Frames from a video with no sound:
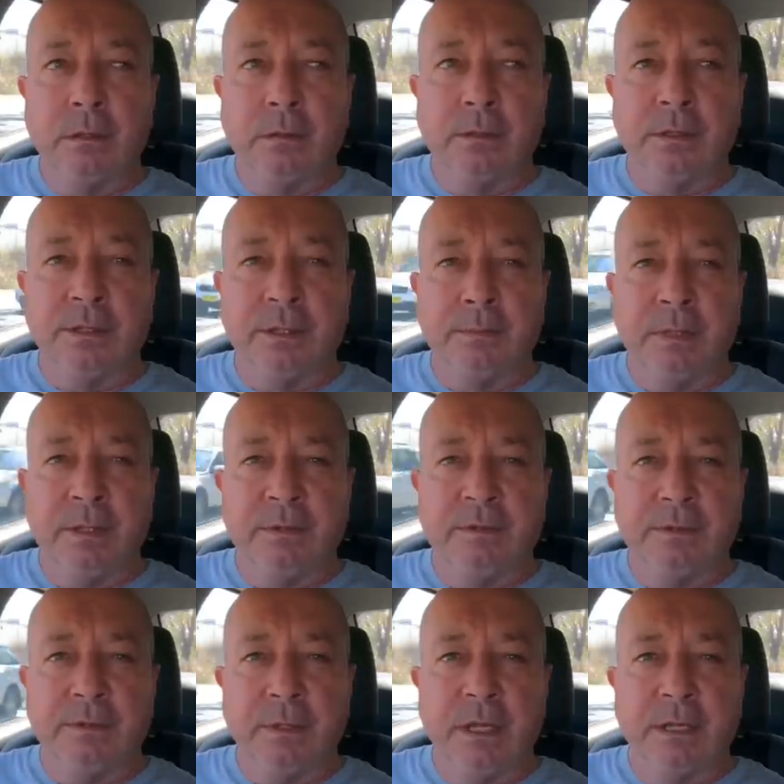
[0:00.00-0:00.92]
There's
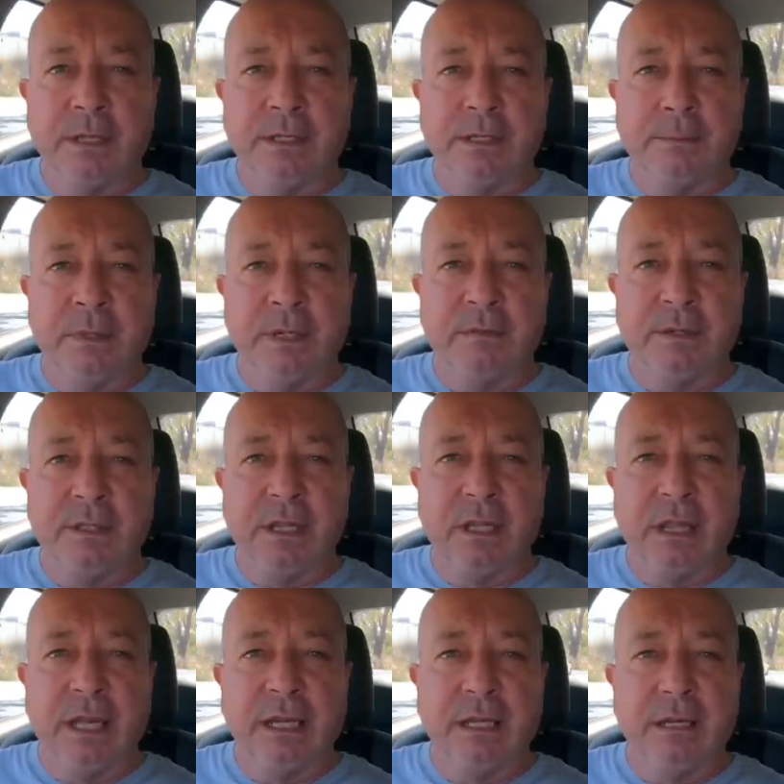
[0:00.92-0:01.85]
a bit of a
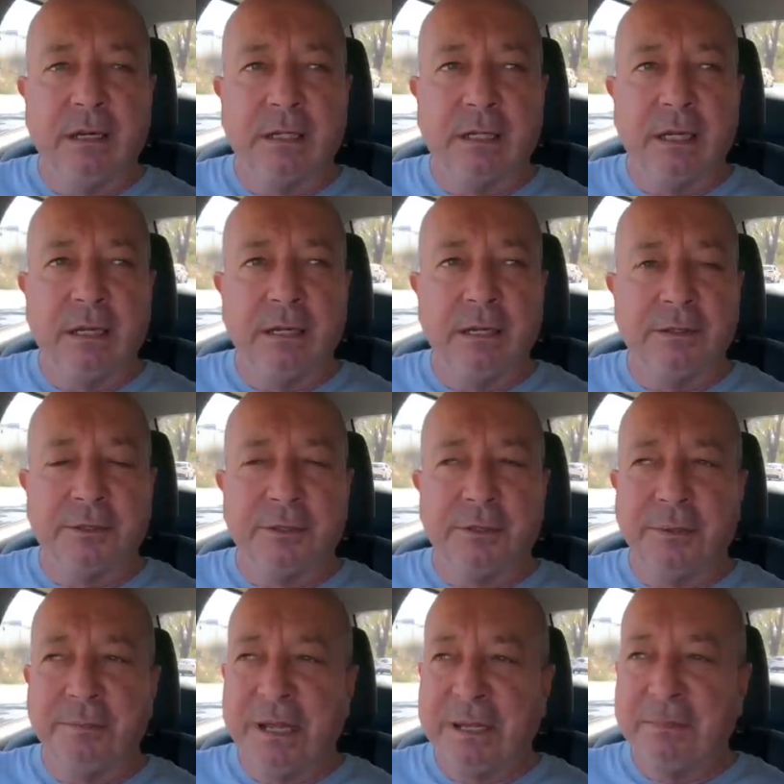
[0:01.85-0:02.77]
delay. I can't
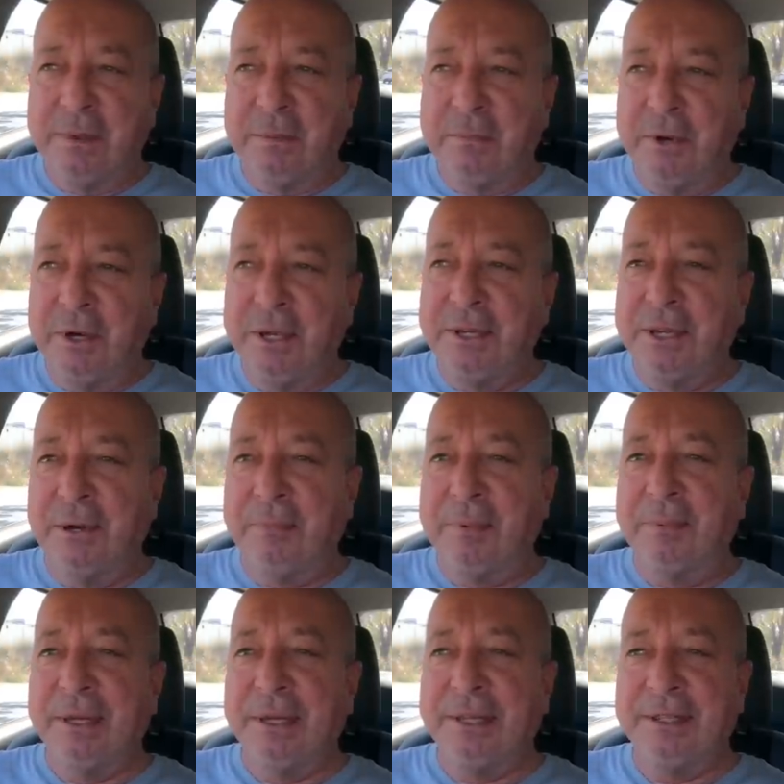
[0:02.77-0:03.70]
sort of make my mind up
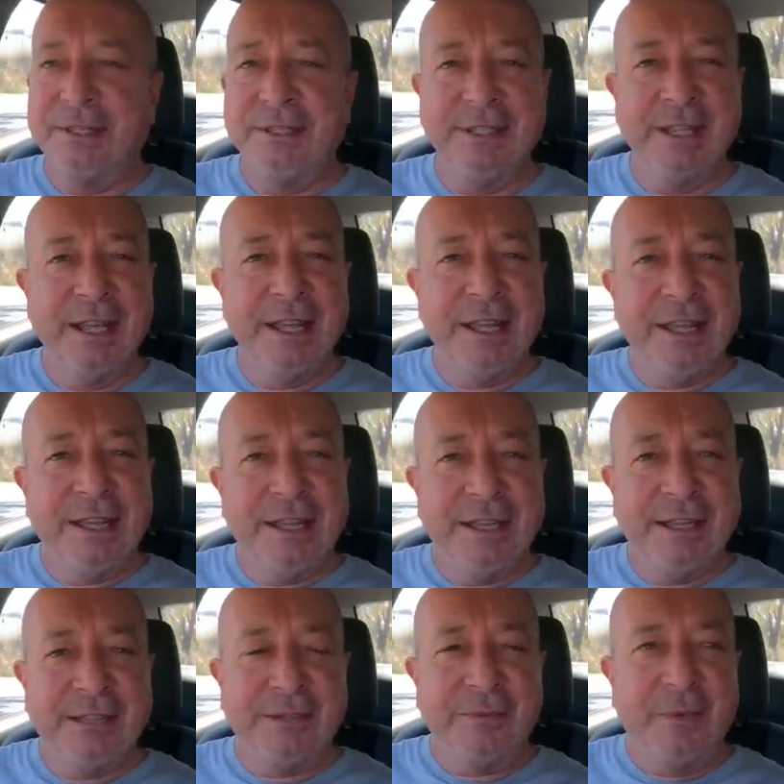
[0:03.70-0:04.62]
about this.
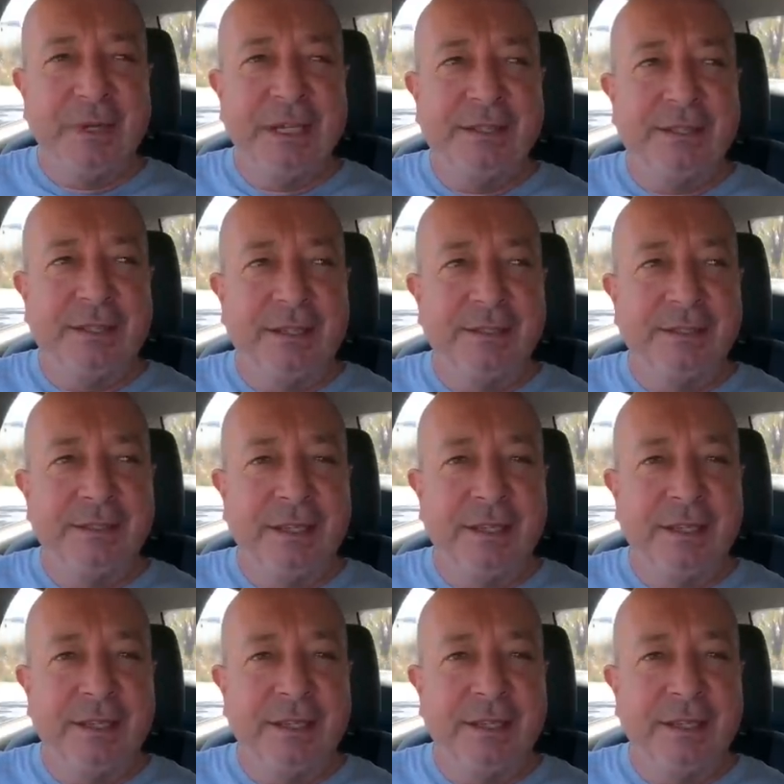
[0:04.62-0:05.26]
It's a weird taste,